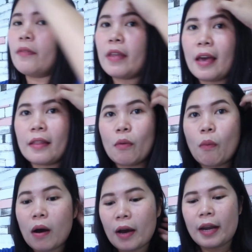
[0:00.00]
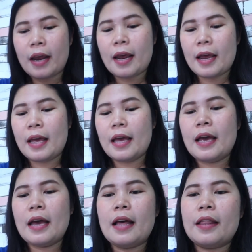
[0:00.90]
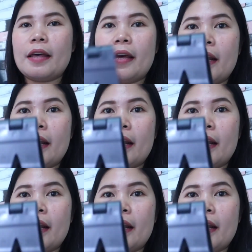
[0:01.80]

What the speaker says: the other one, and then I